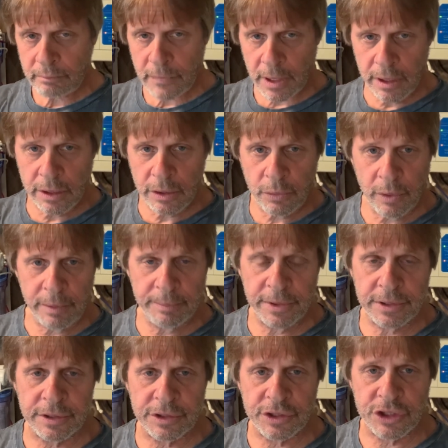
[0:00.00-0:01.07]

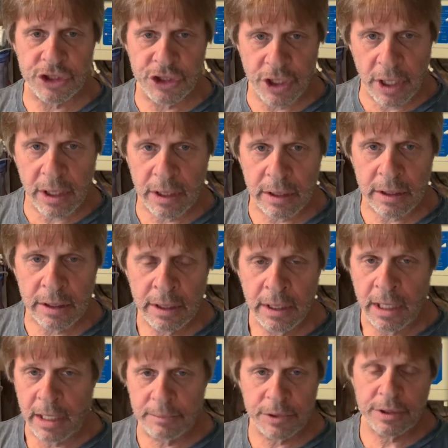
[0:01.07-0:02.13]
equipment is junk.
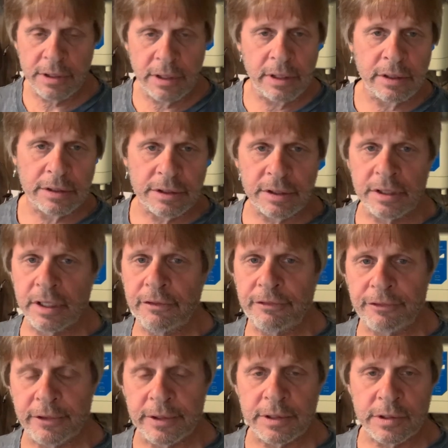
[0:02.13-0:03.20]
I'm just saying it's
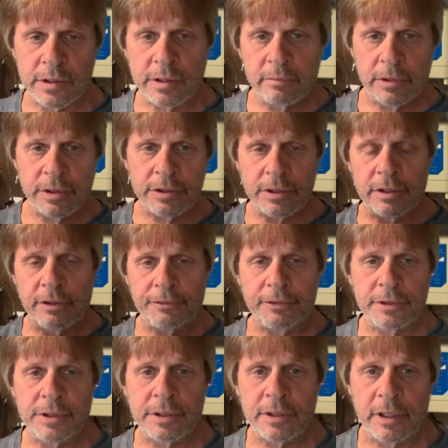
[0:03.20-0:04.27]
different. It's
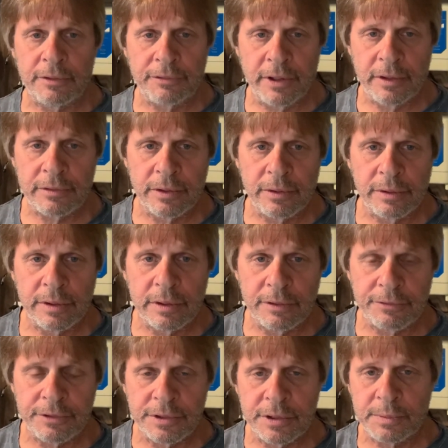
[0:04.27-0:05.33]
different stuff. You have to know the
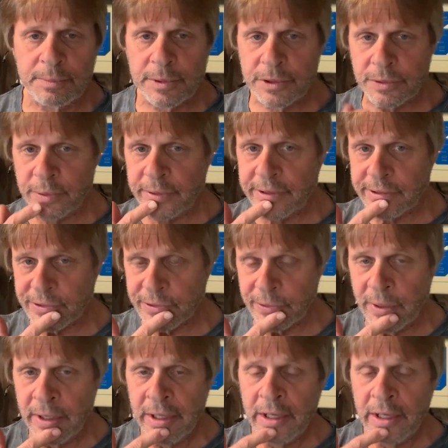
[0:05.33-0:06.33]
differences between the two.